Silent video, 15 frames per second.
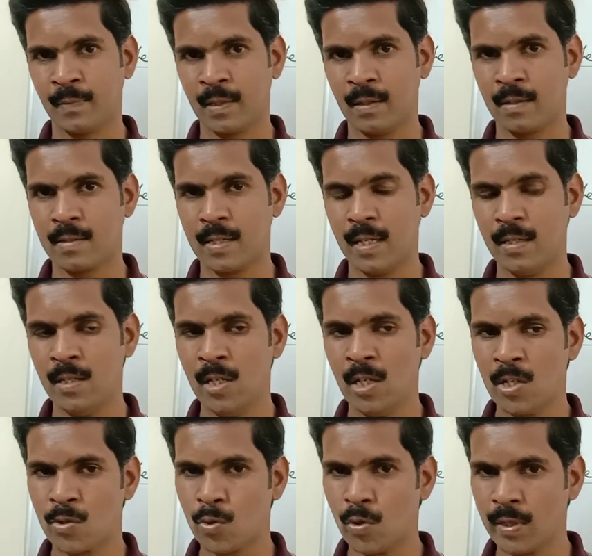Understand?
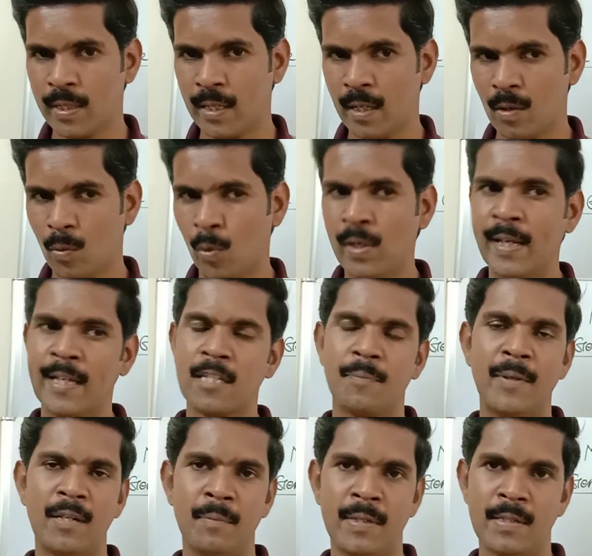So here one
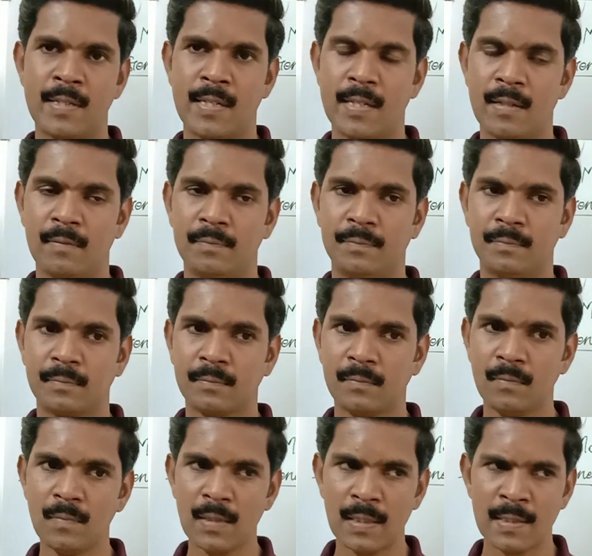experiment.
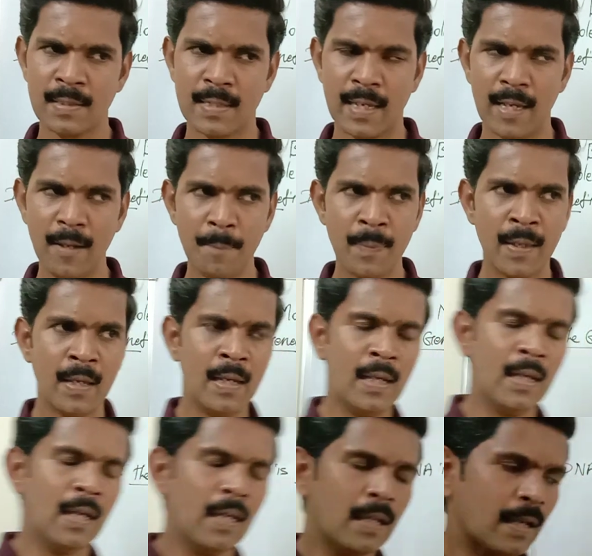Say
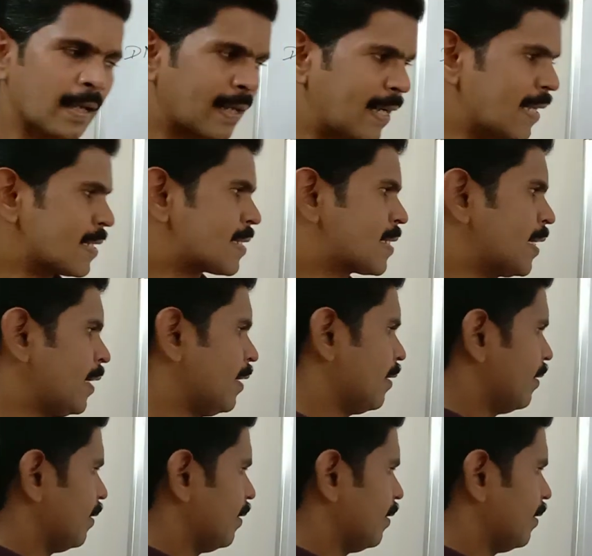Hershey,